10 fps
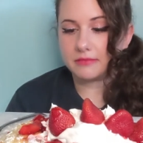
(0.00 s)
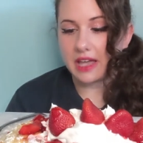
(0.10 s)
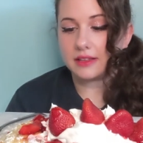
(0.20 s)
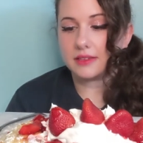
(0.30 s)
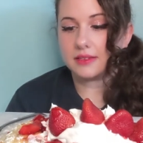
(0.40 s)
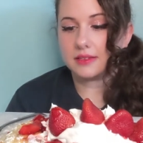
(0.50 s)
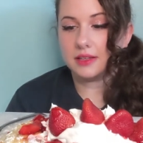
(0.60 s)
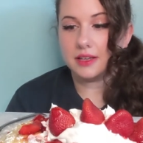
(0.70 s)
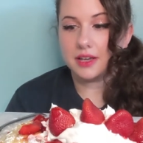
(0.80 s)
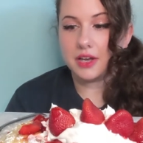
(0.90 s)
that's
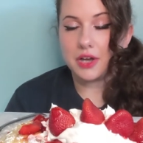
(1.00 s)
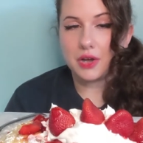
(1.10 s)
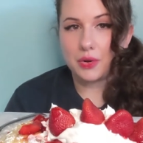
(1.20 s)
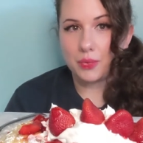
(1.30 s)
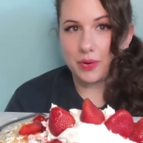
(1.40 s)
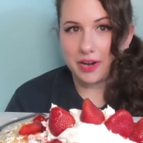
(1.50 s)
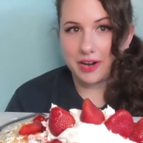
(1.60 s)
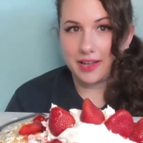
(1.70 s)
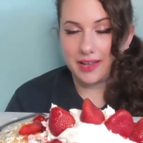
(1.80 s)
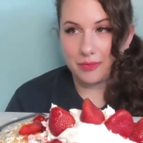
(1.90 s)

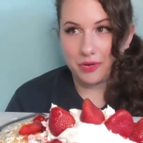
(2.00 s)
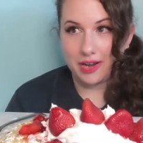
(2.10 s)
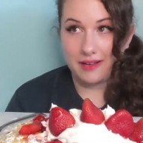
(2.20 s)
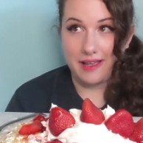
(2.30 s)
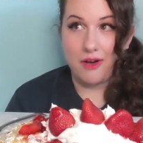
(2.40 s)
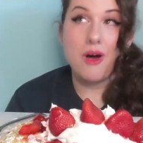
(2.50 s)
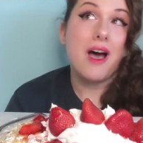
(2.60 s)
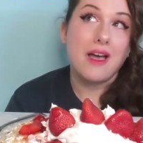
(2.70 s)
where I am right now.